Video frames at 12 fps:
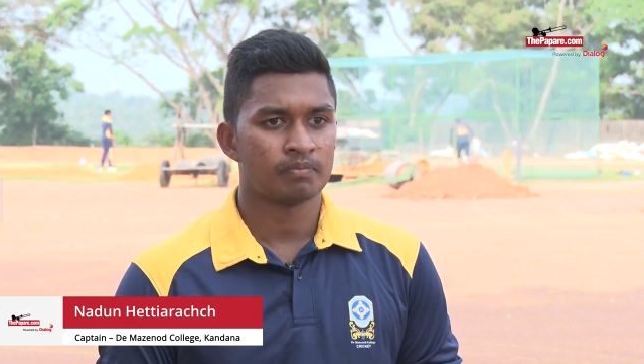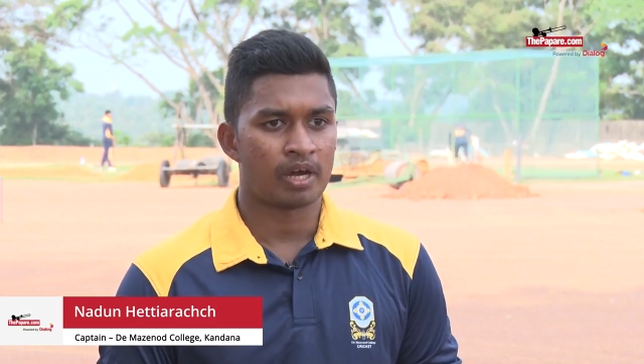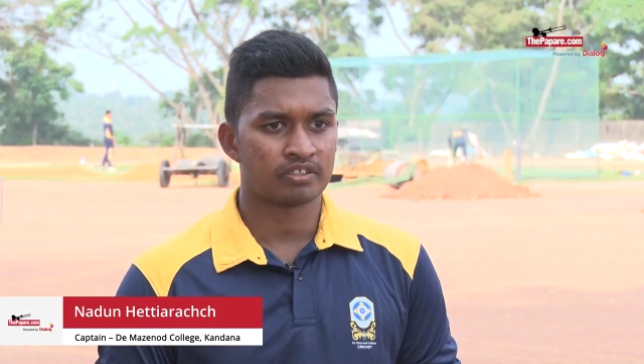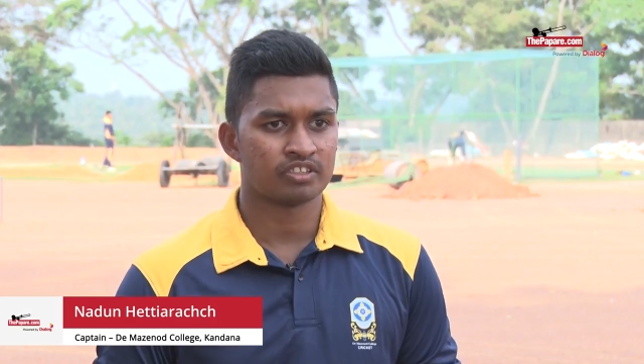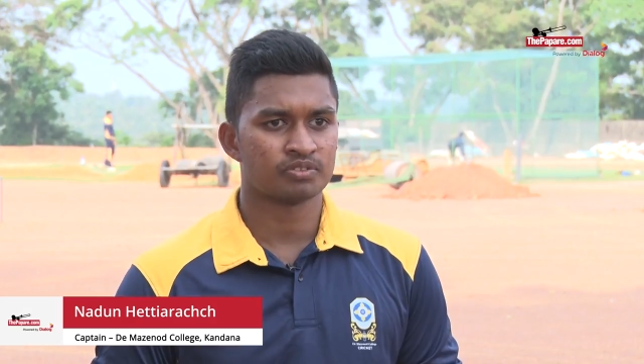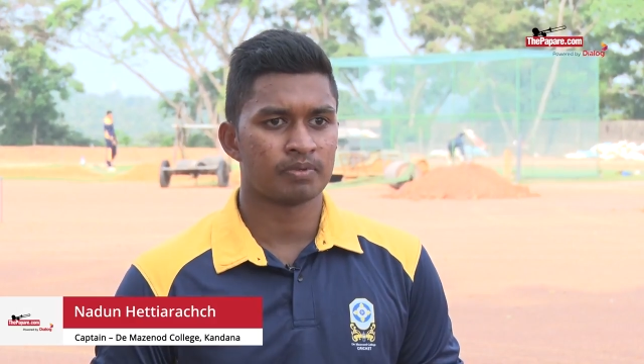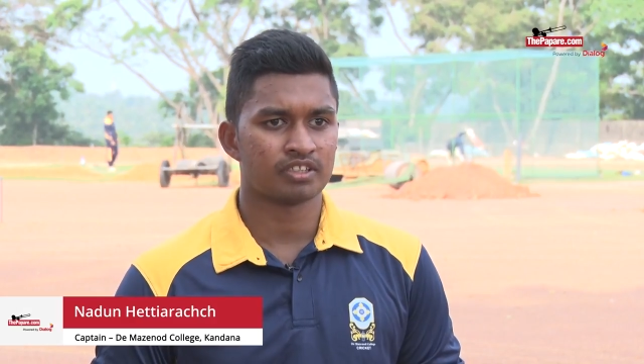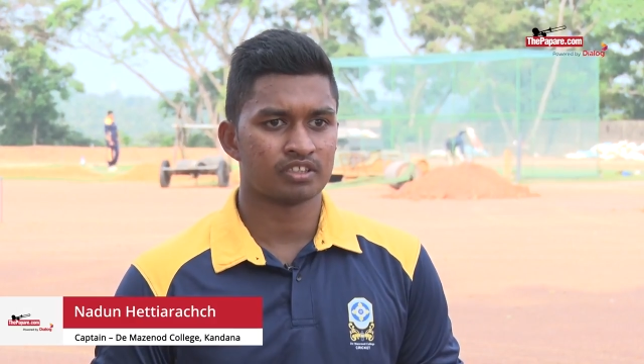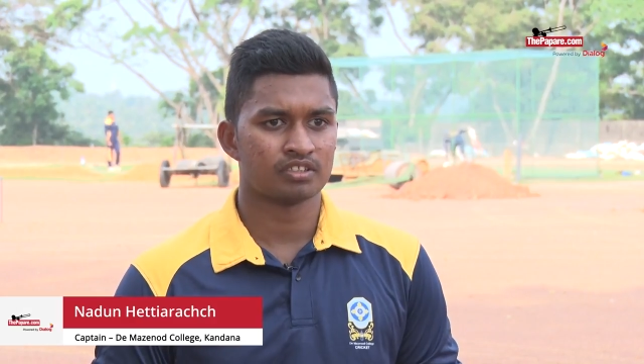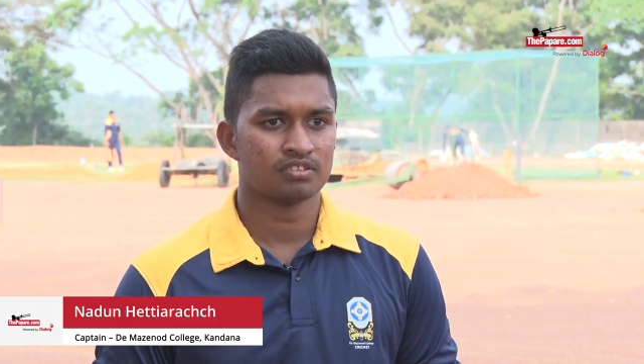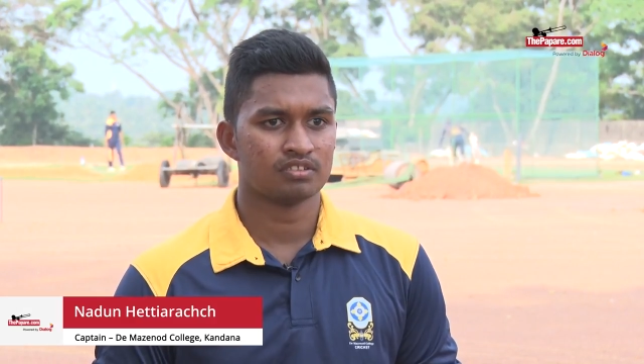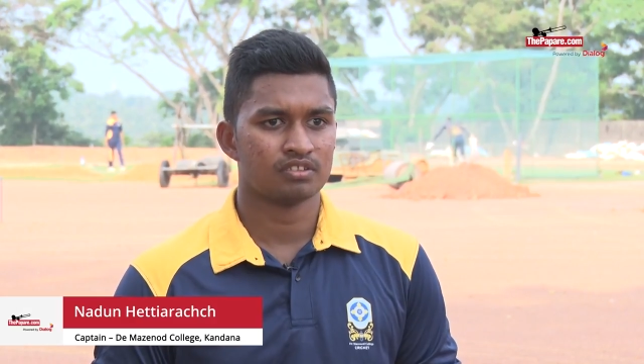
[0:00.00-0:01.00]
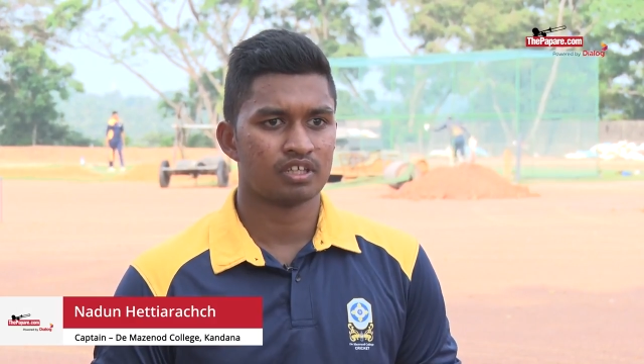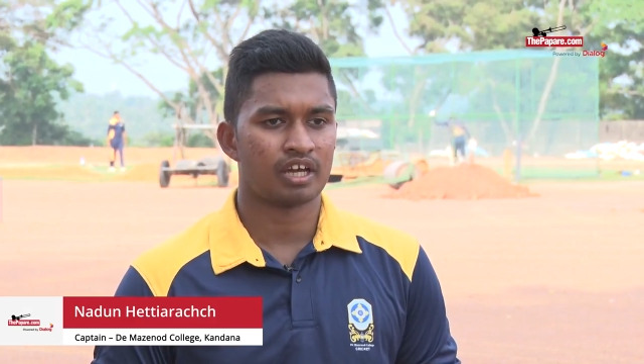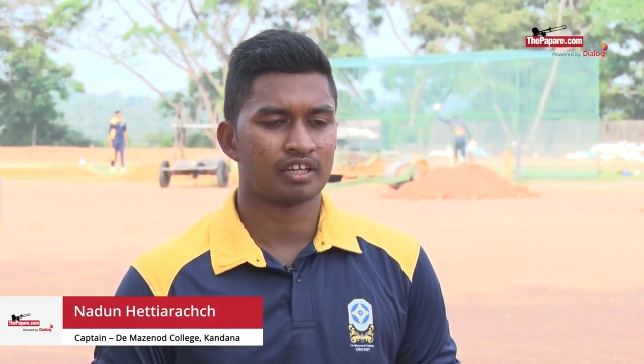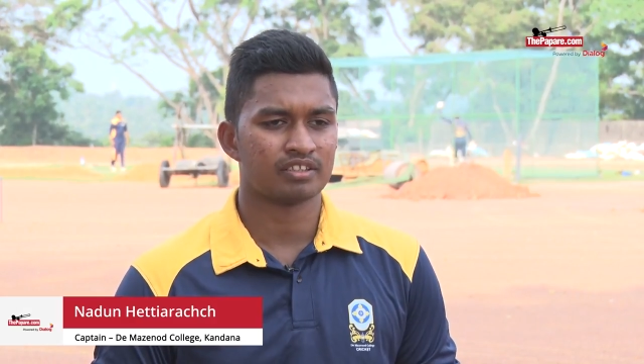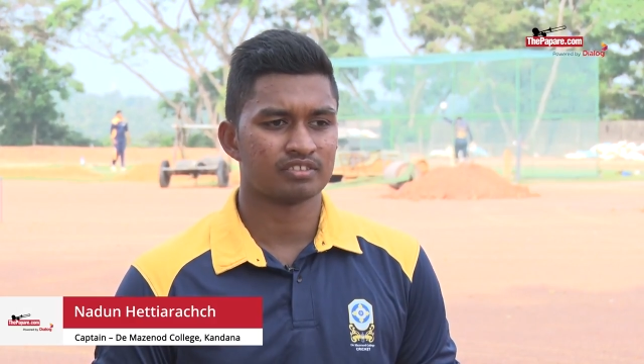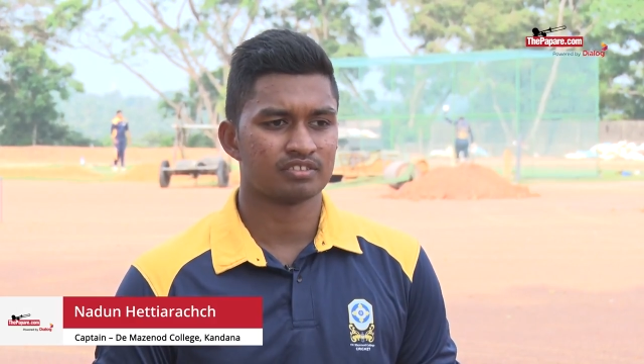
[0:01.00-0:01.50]
practice matches,
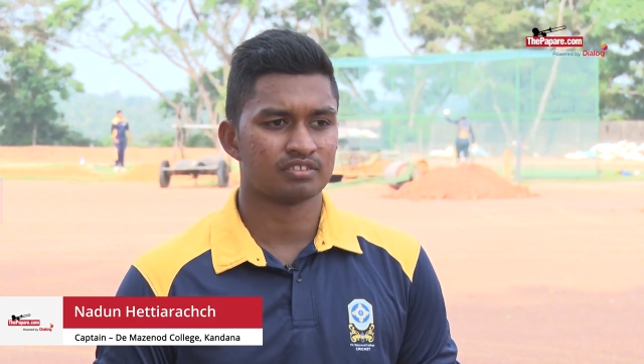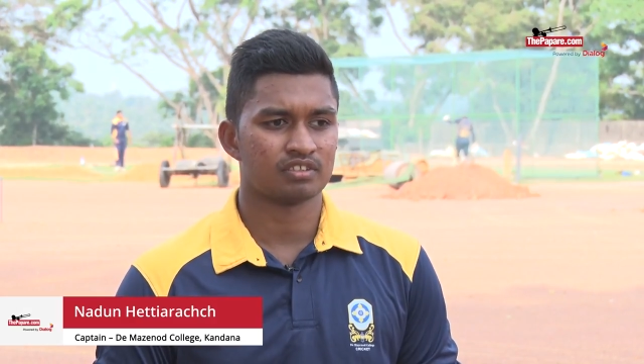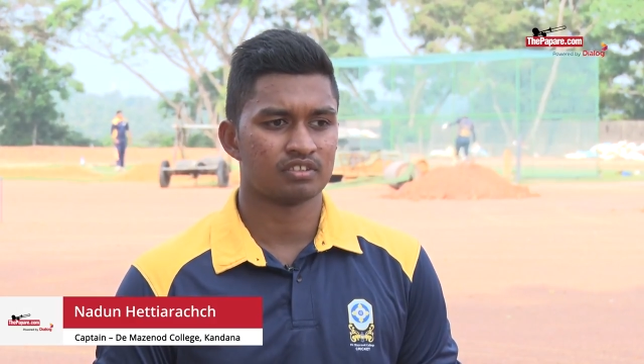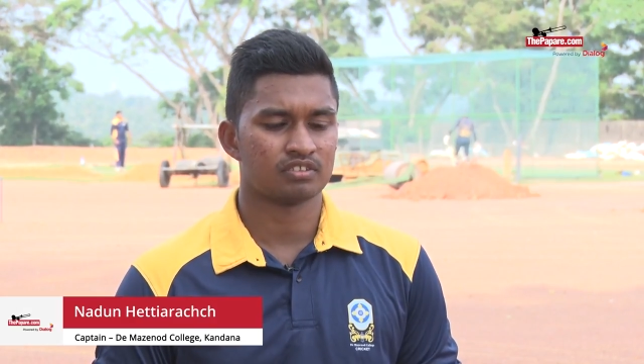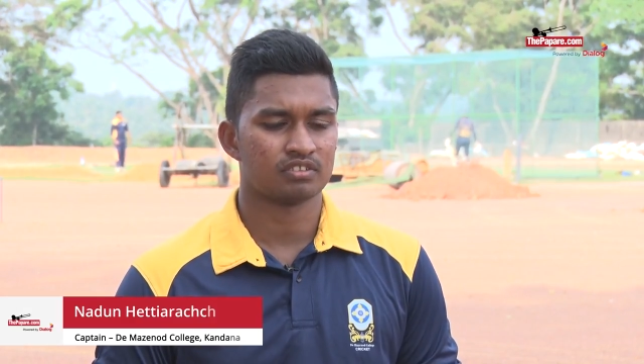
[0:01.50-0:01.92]
and